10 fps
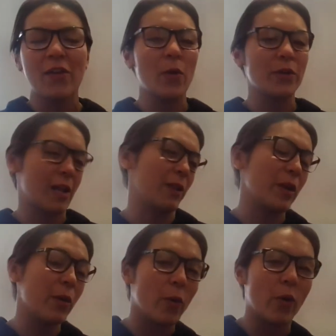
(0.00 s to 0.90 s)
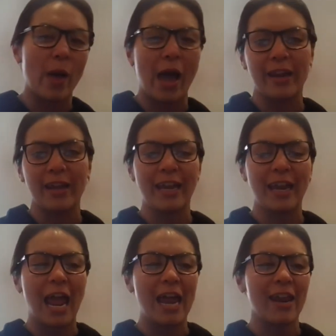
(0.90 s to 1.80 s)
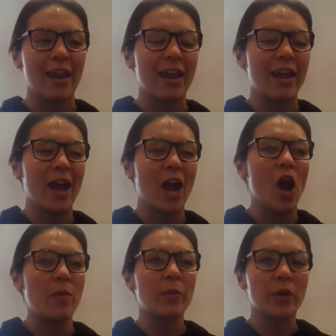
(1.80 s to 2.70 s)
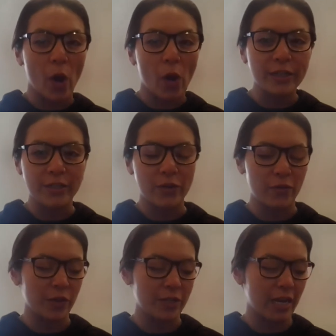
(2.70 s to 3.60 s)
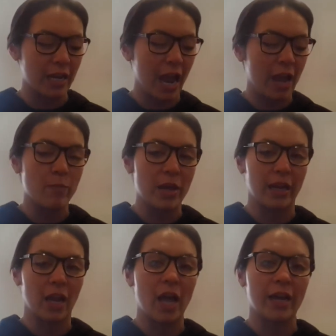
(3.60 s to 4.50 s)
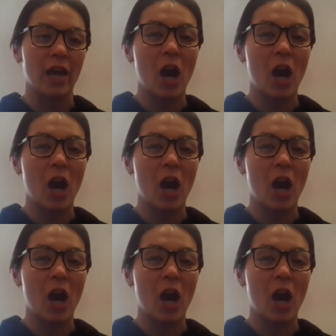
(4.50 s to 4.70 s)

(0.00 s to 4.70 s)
They were telling me all about it. And I remember going to university and being like,